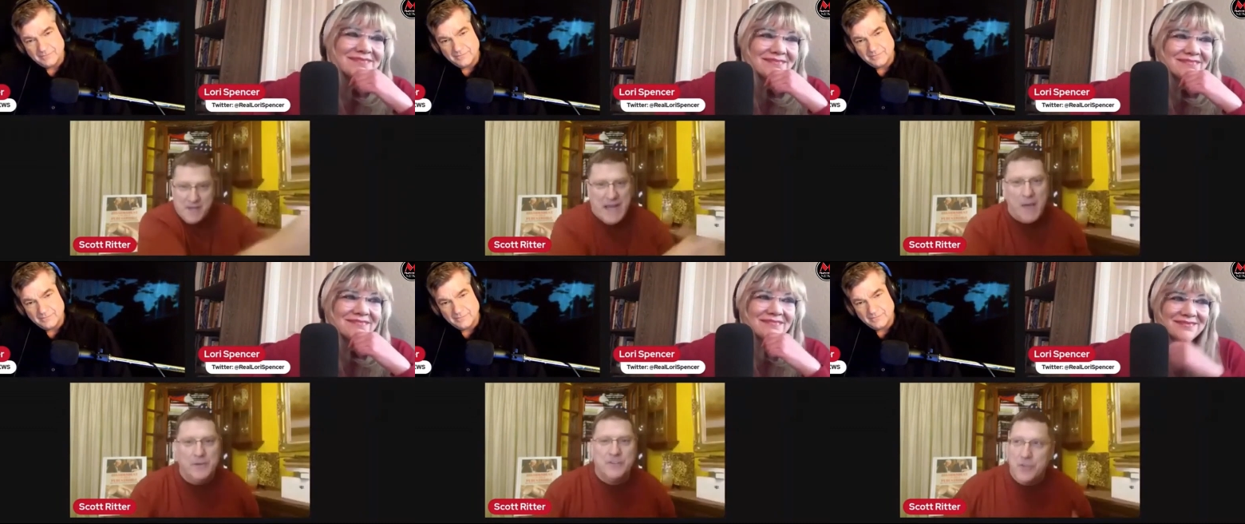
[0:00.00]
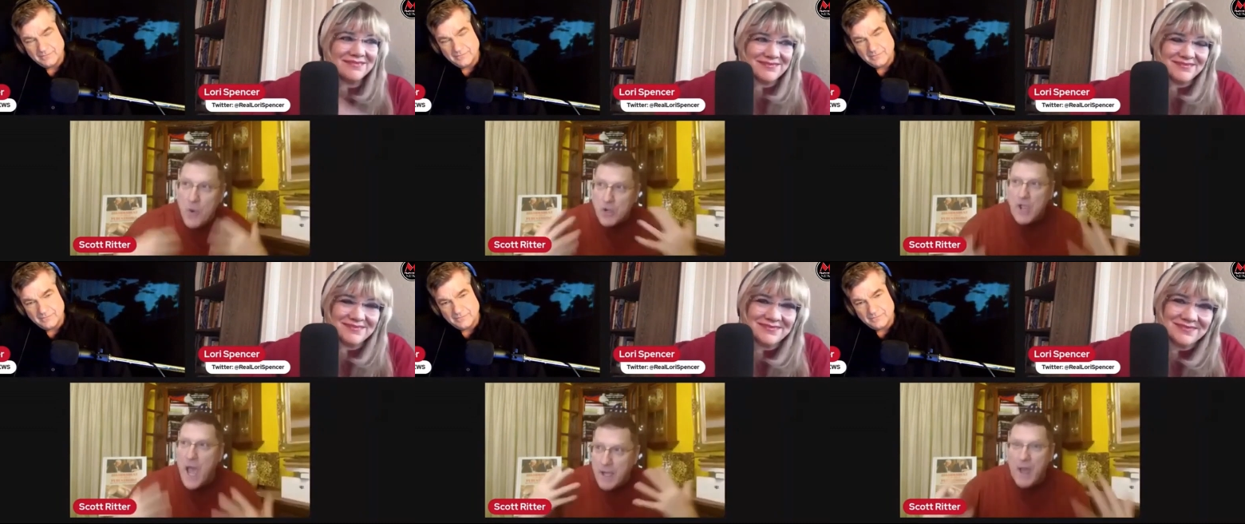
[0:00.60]
Speaker 1: And I was so
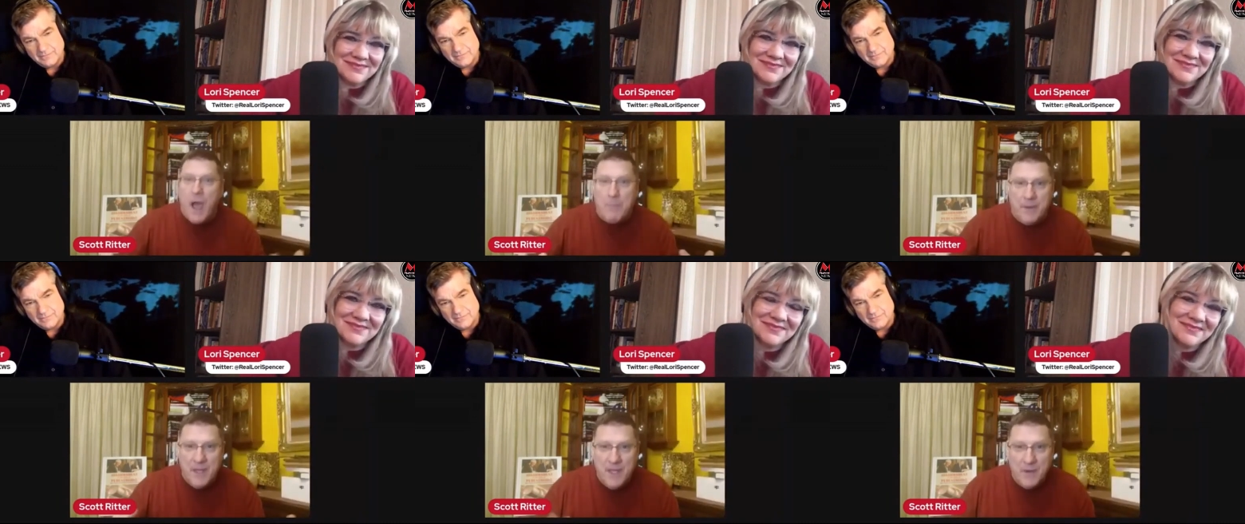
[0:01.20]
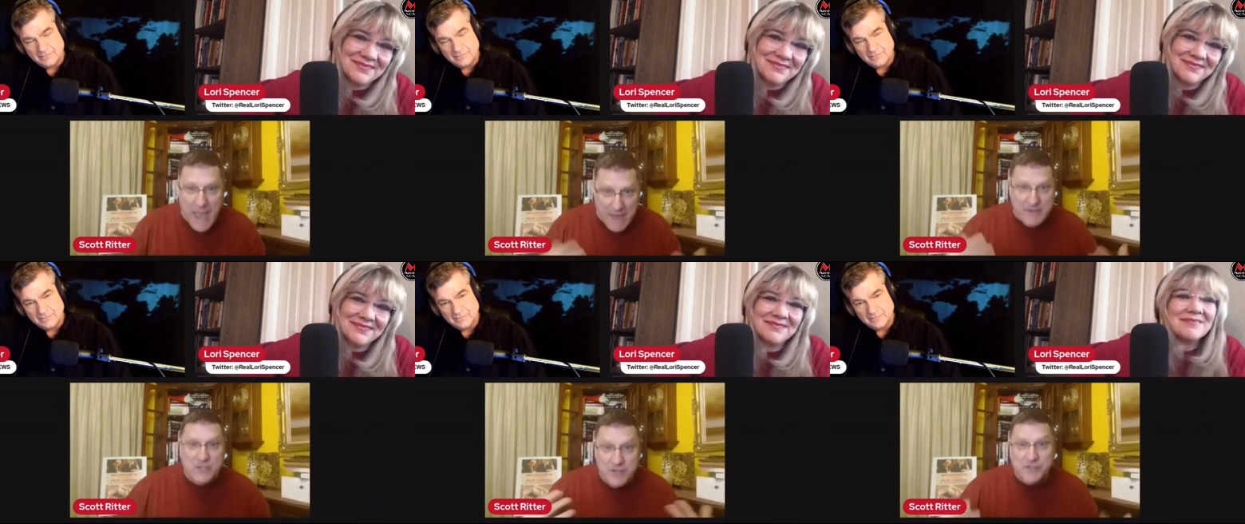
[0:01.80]
caught up having
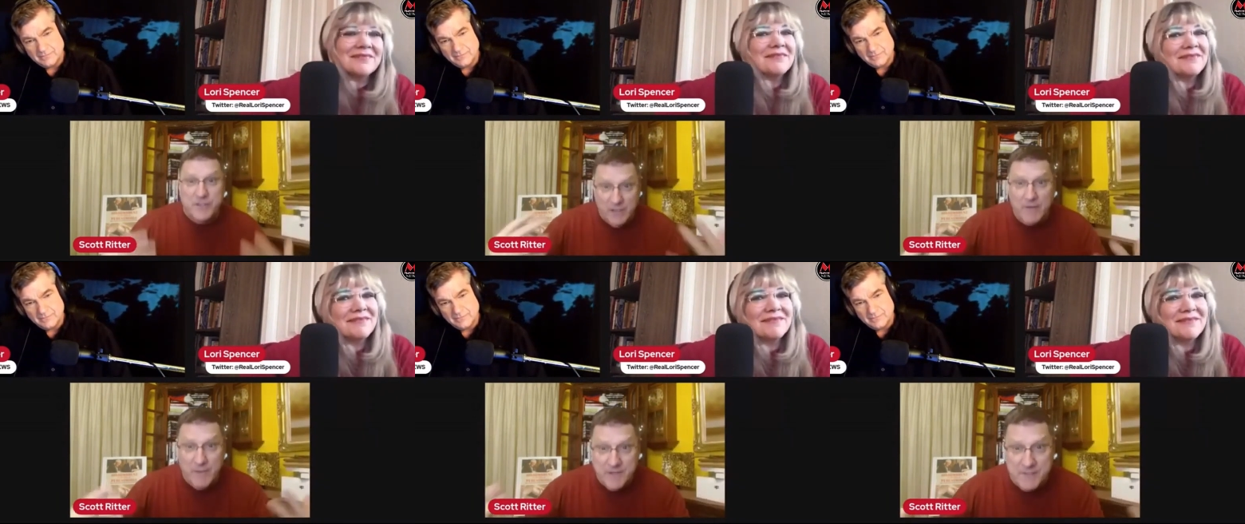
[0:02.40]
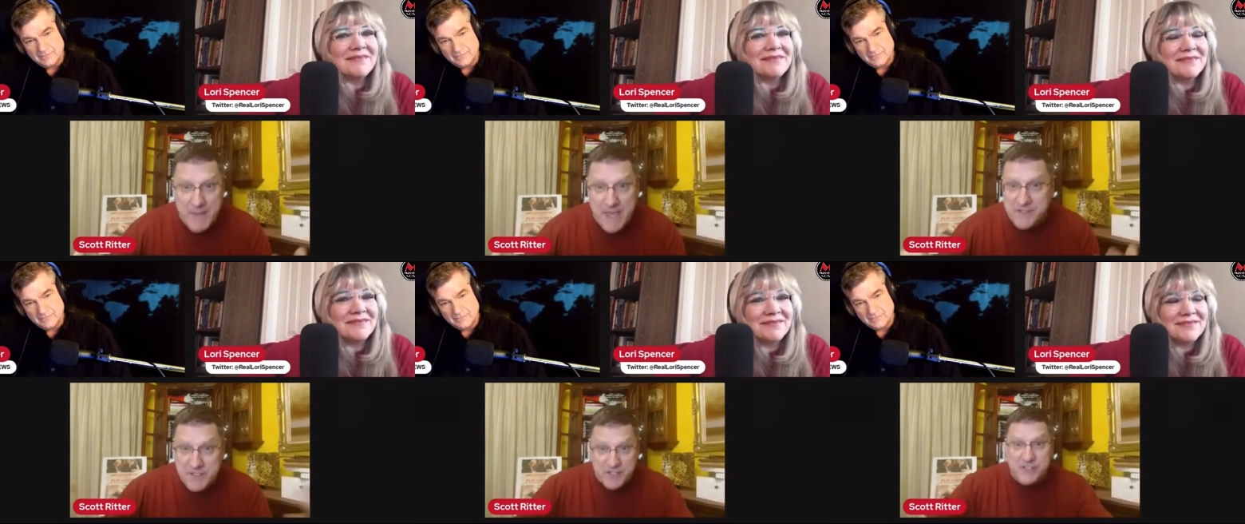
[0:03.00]
just delivered this
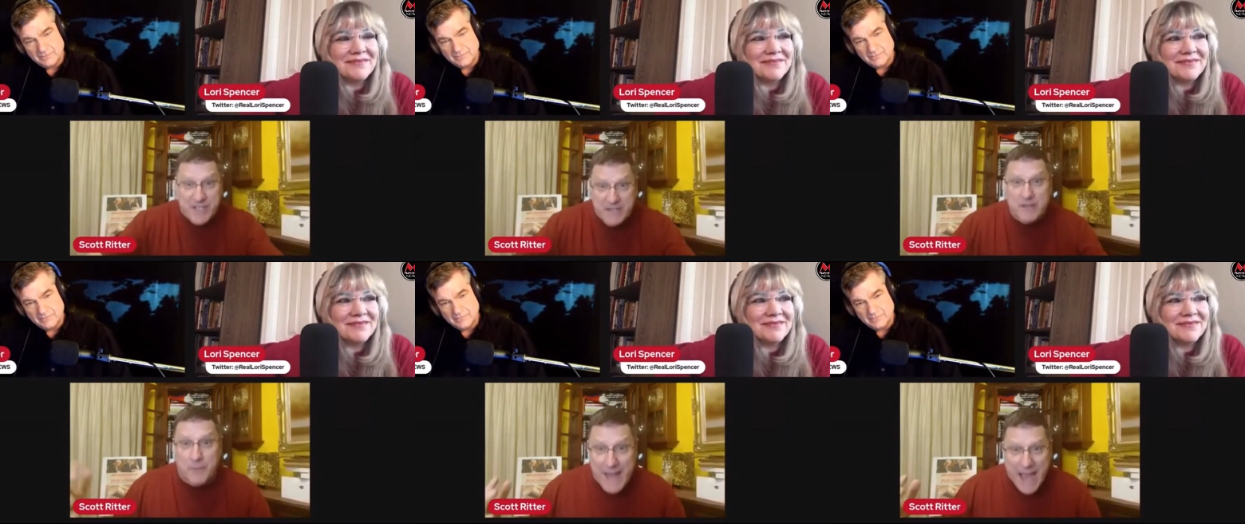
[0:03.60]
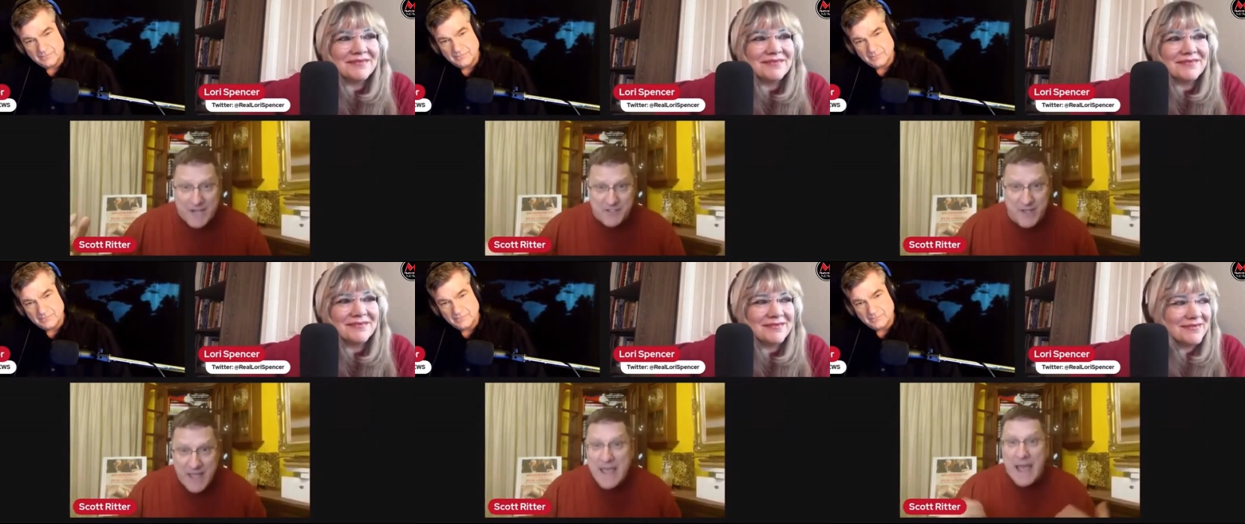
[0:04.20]
message and seen the reaction,
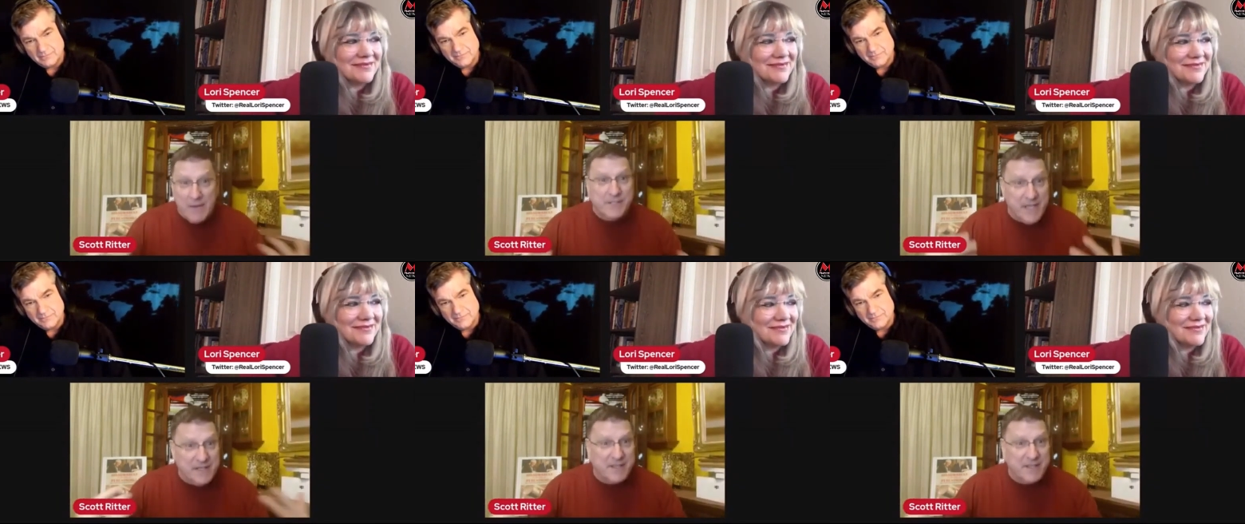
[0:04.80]
I was getting